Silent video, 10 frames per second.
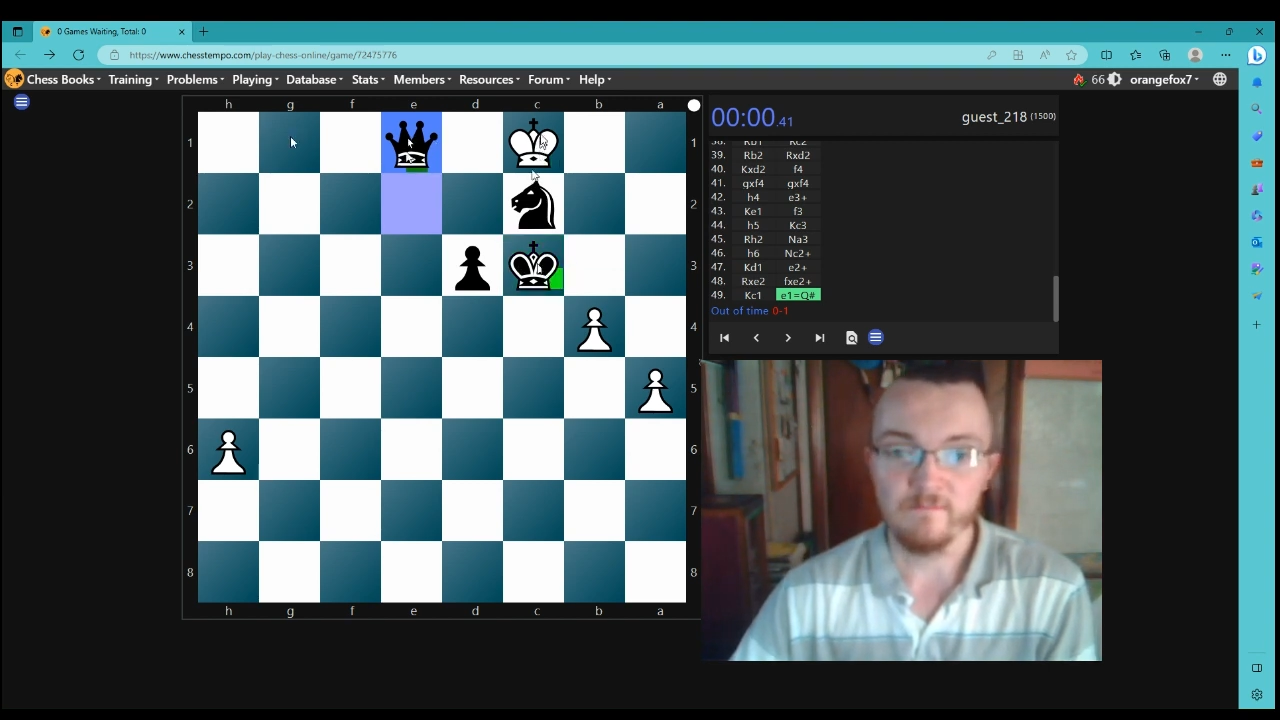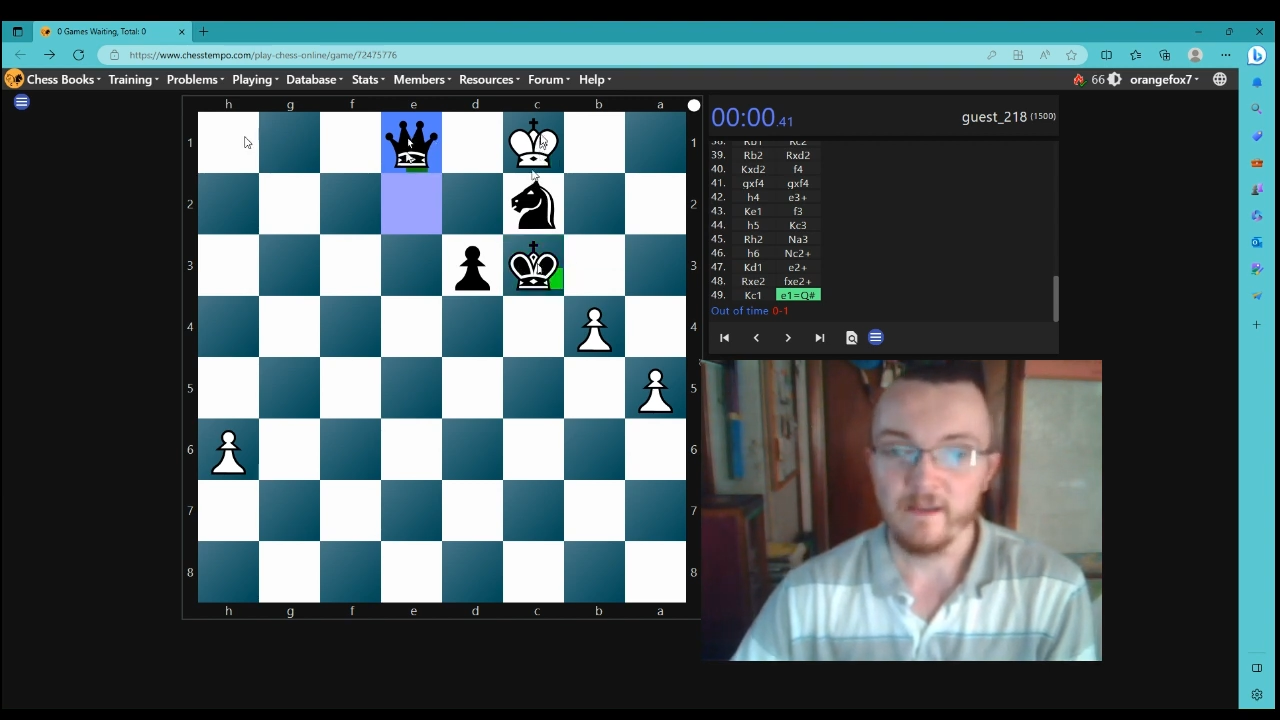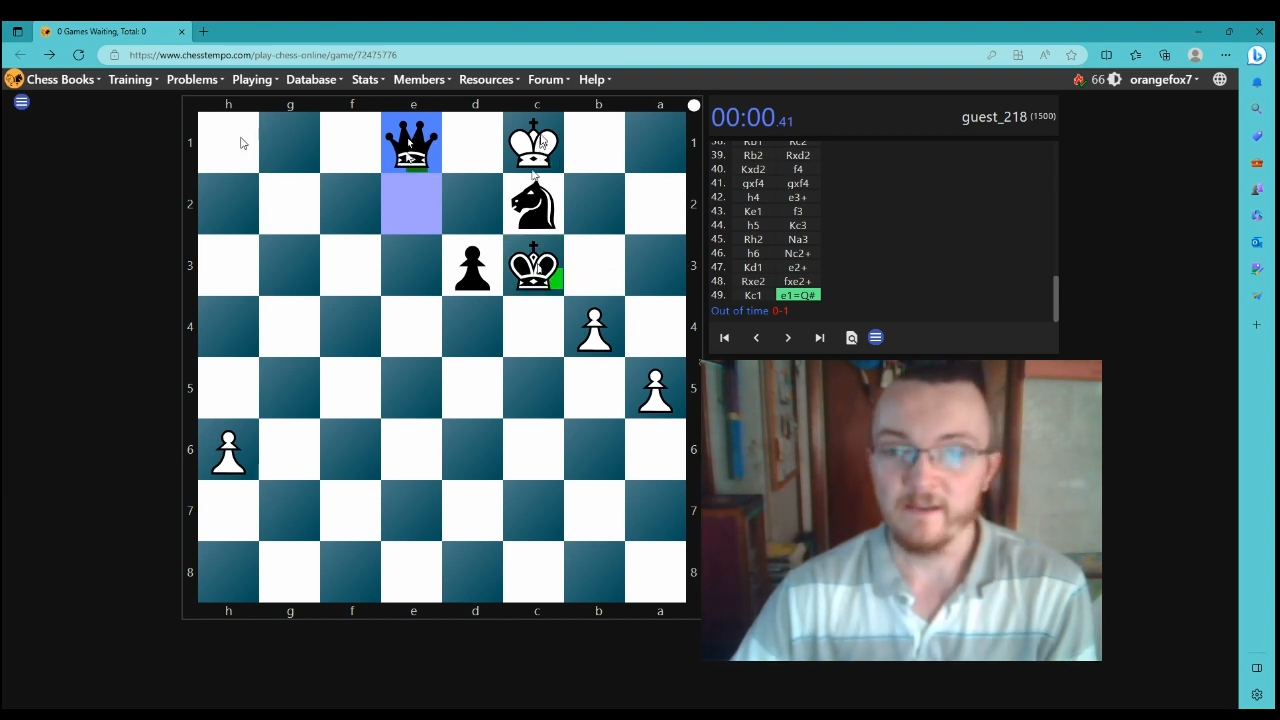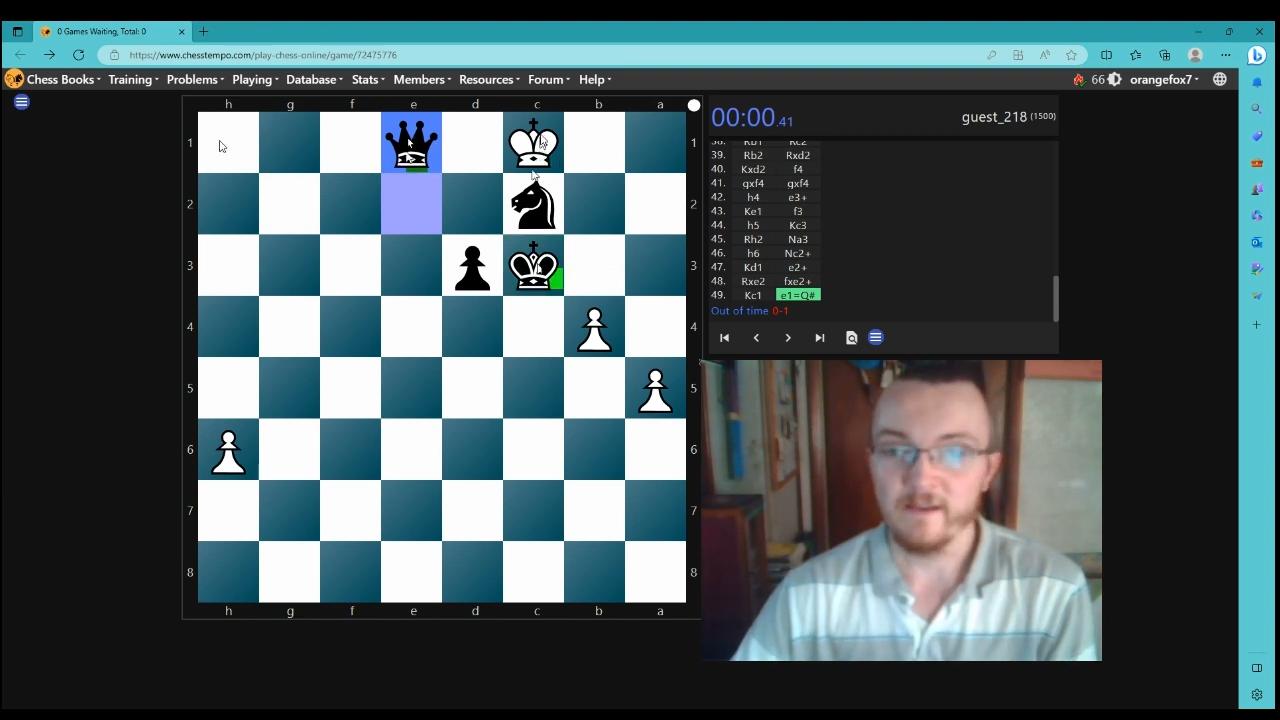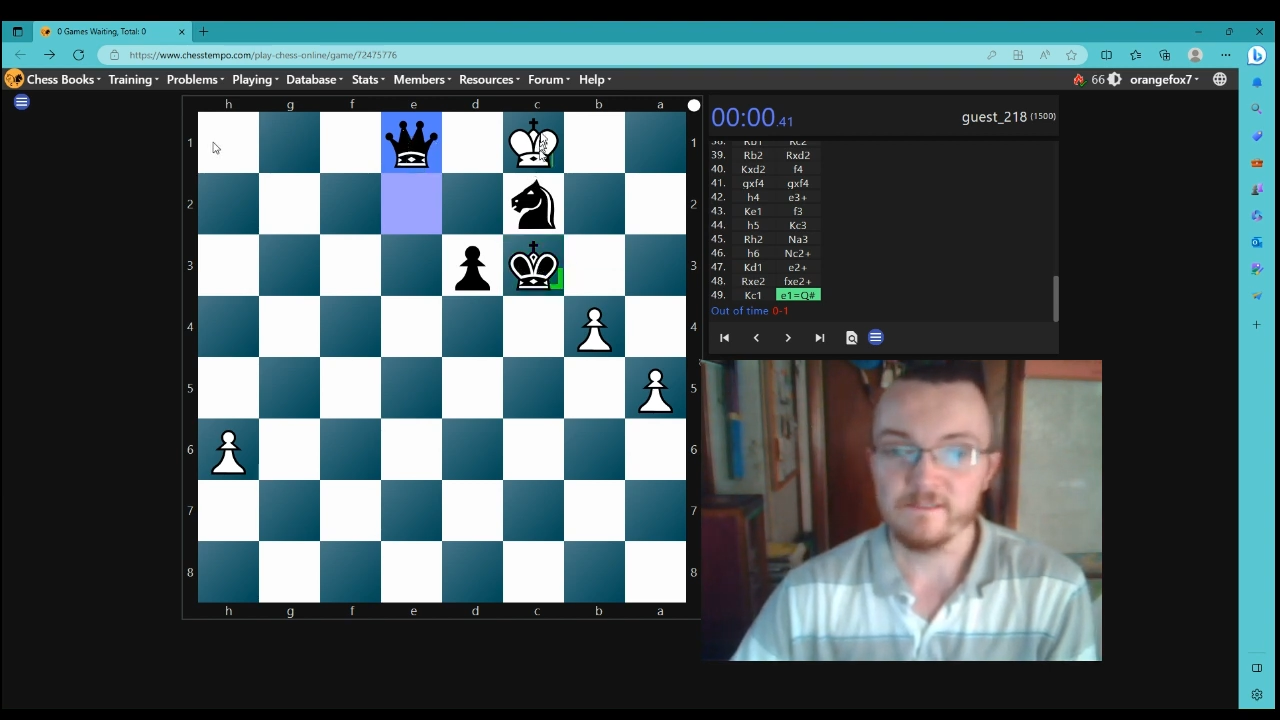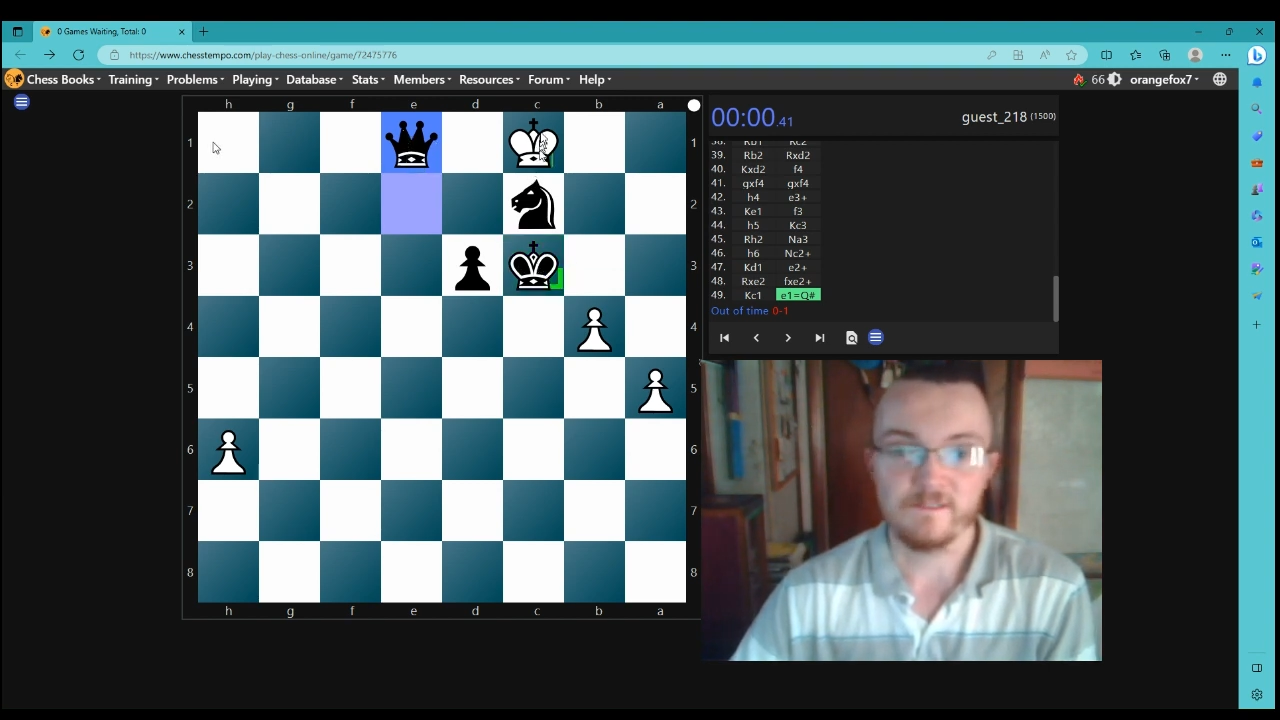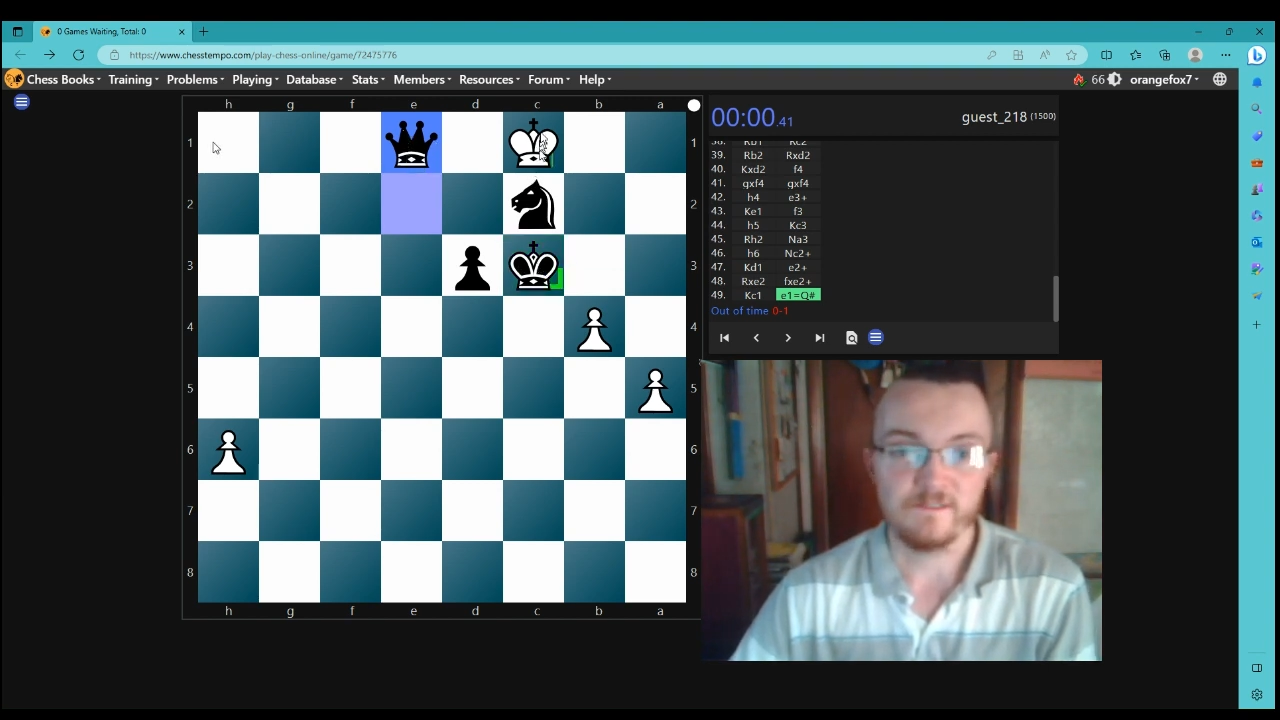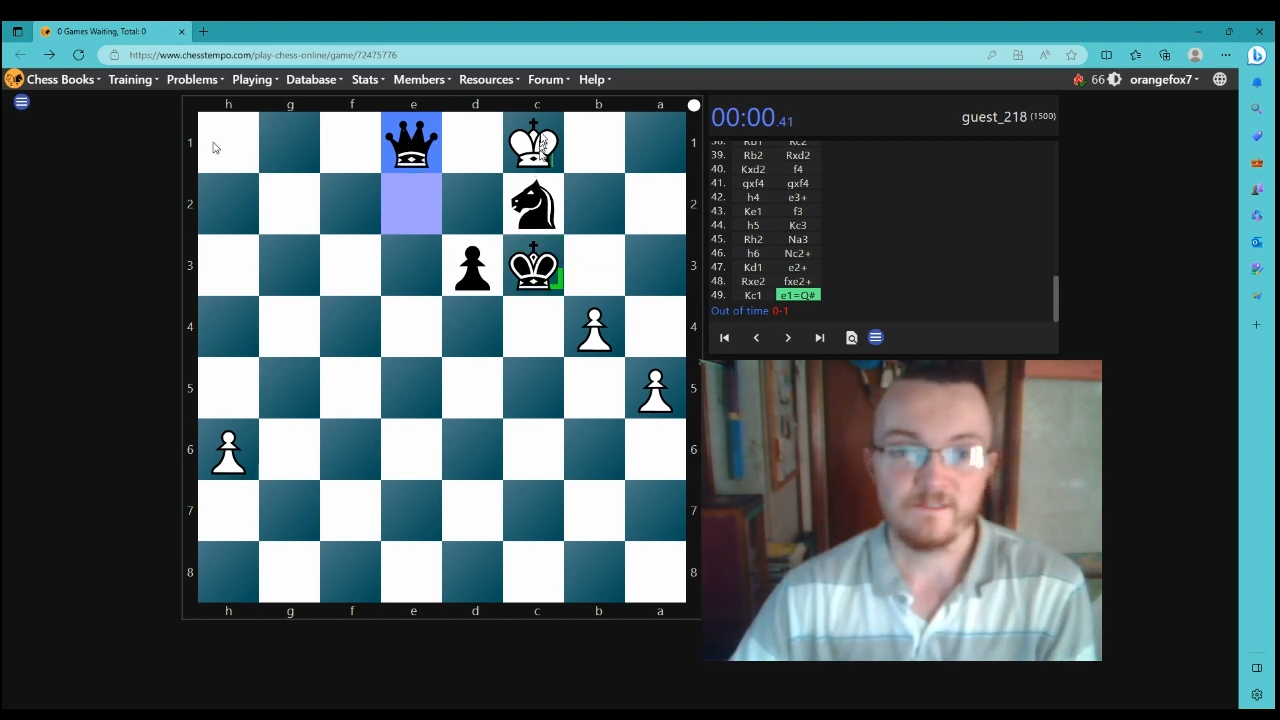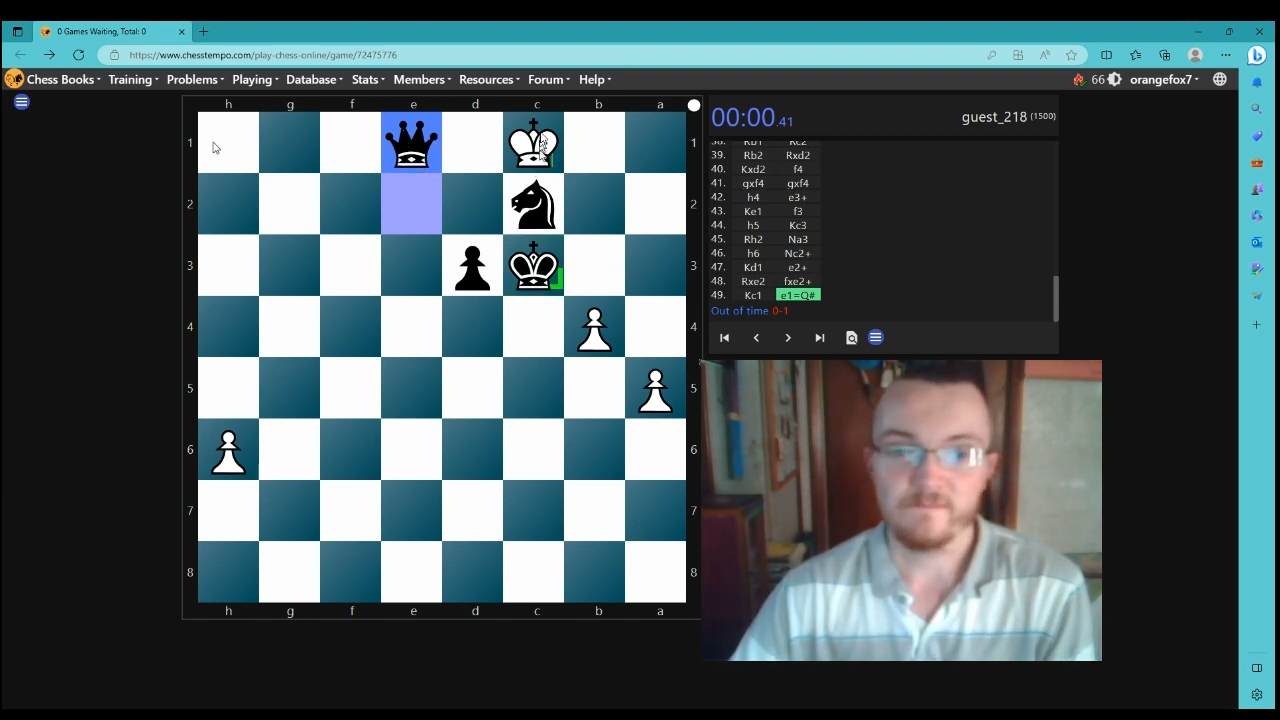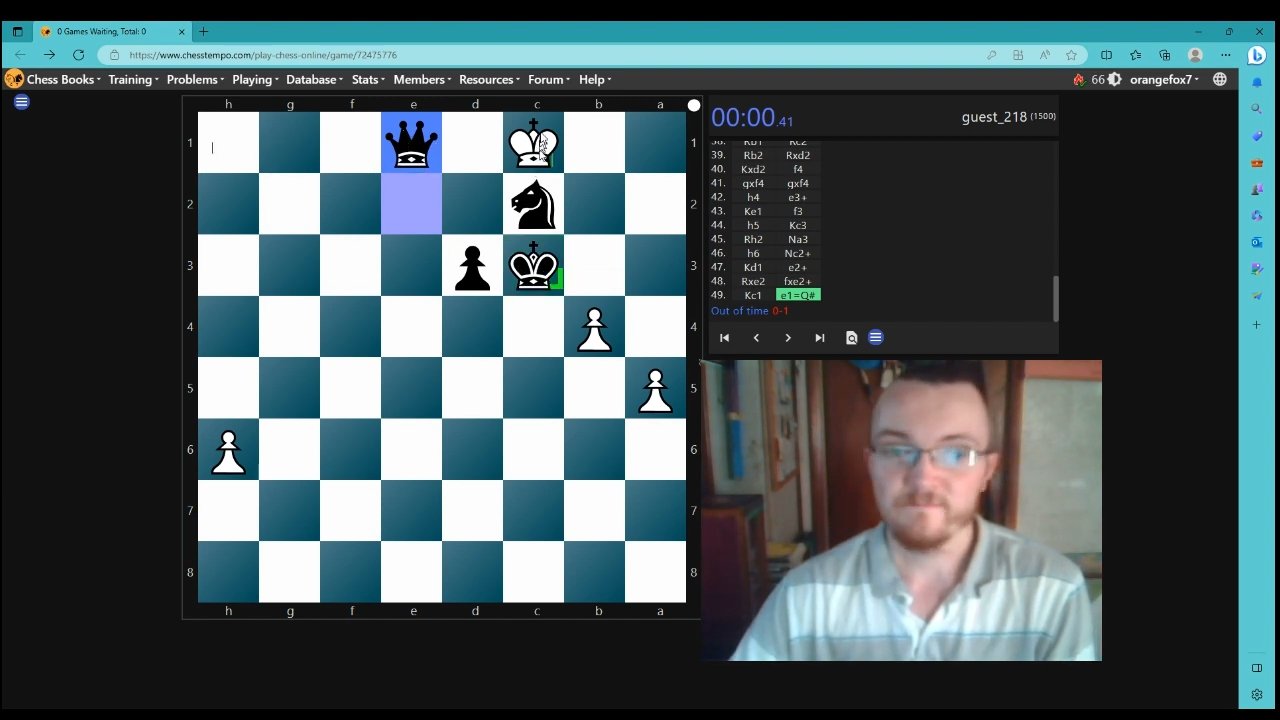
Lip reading: has